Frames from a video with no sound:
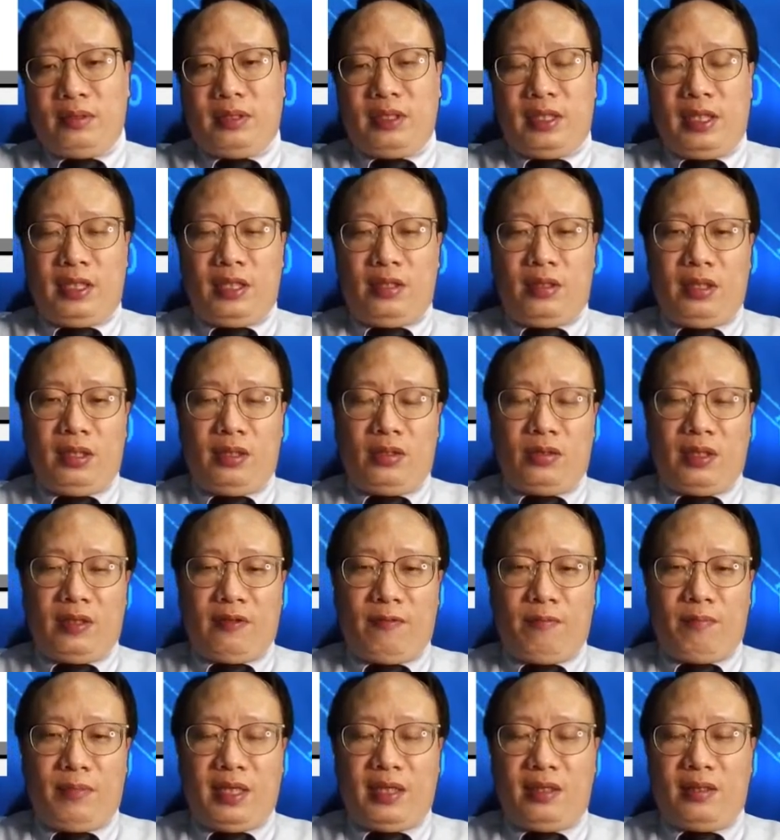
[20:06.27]
then you need to
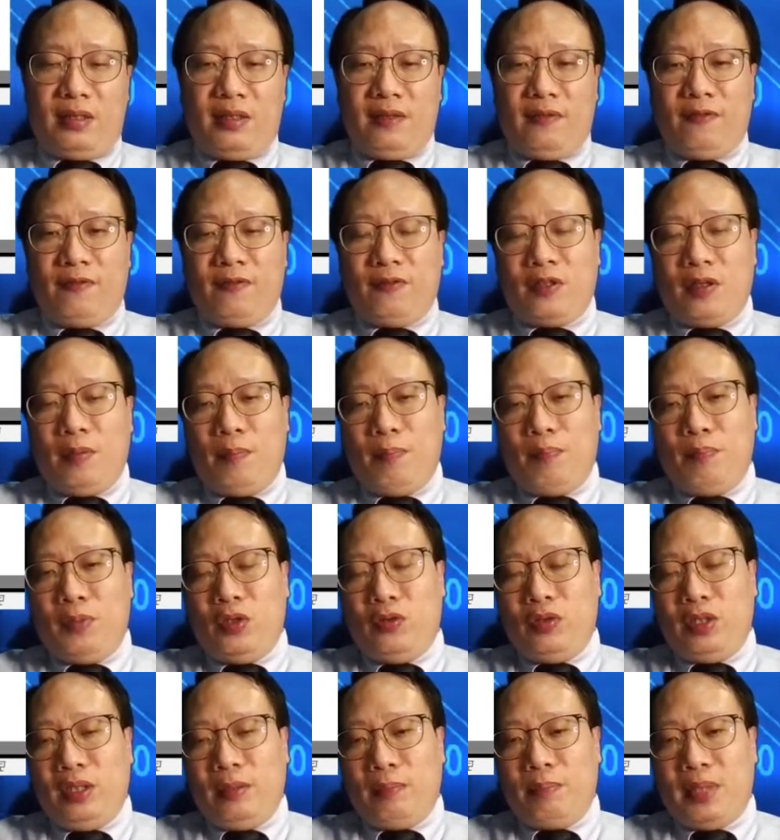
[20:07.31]
have massive
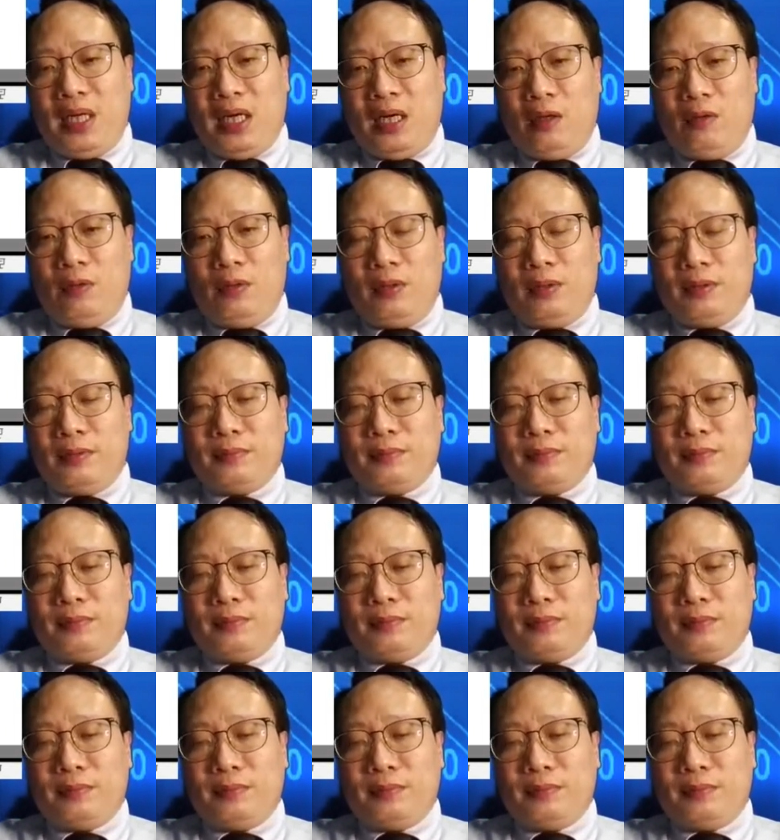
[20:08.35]
computing power